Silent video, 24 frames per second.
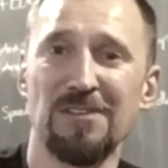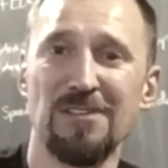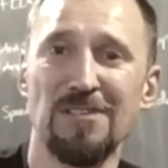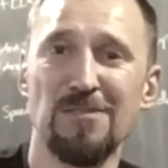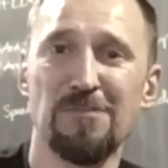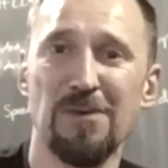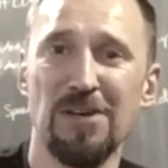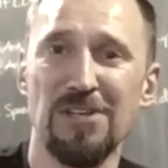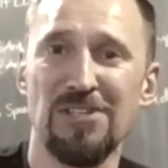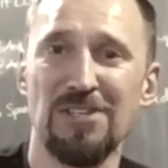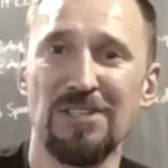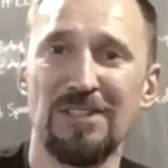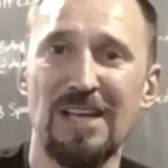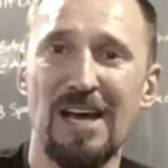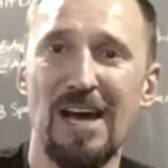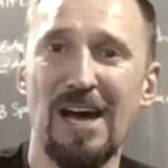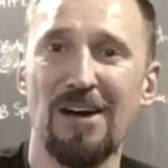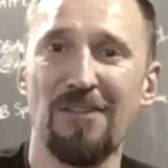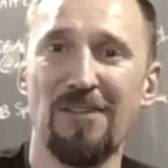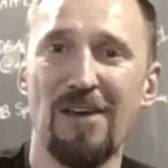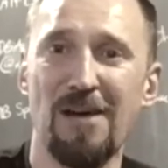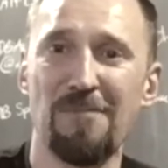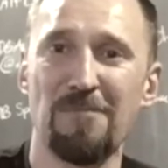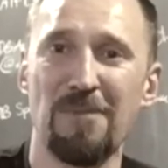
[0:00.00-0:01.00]
especially
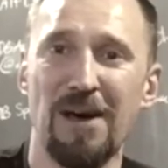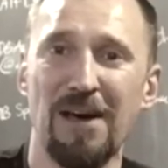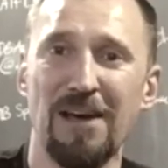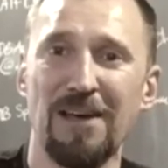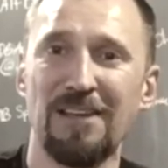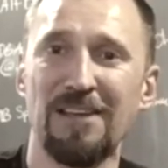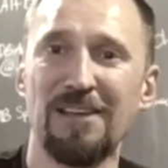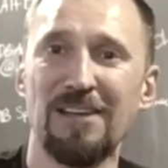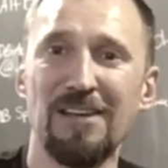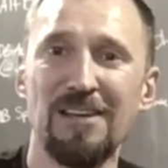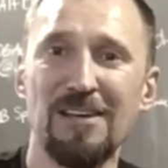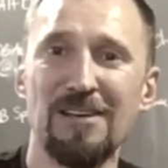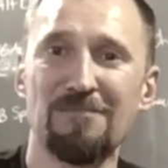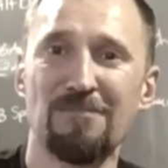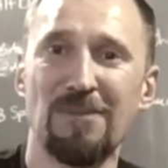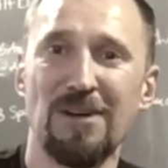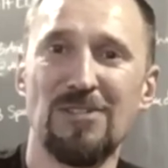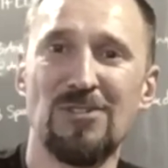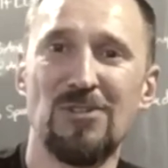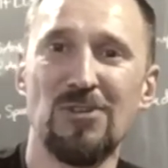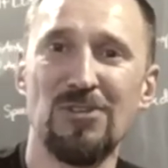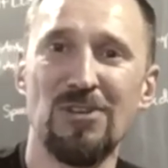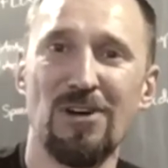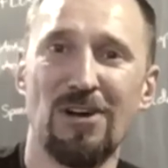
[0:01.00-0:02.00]
now that my
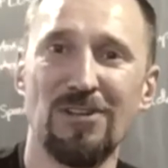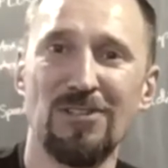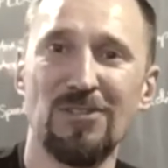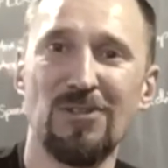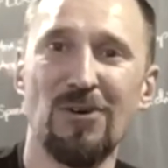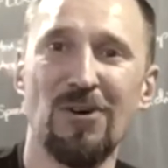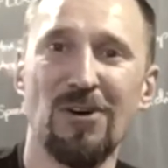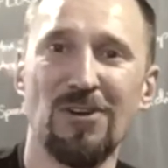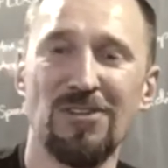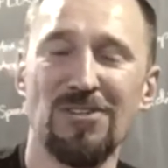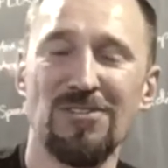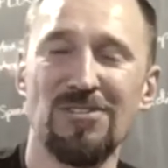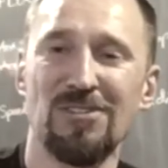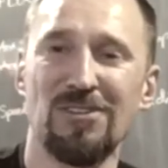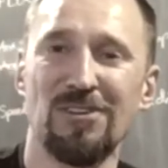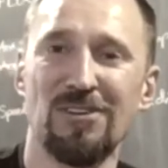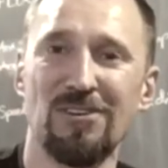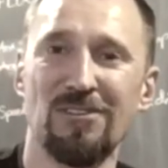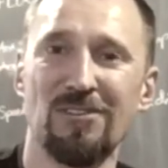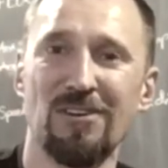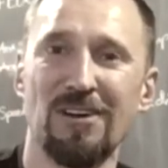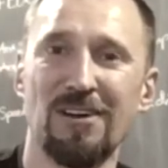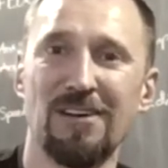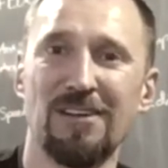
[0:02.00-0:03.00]
two younger daughters
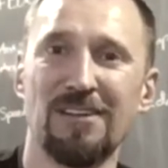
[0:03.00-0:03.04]
are